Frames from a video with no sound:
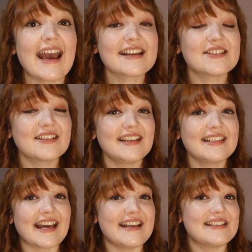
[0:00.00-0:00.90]
It
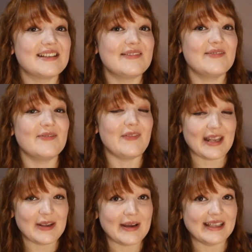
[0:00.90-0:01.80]
actually ties in
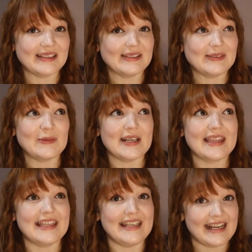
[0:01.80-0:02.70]
very well
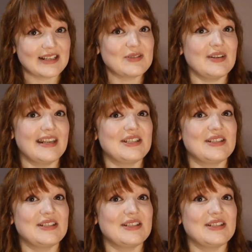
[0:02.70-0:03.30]
with the next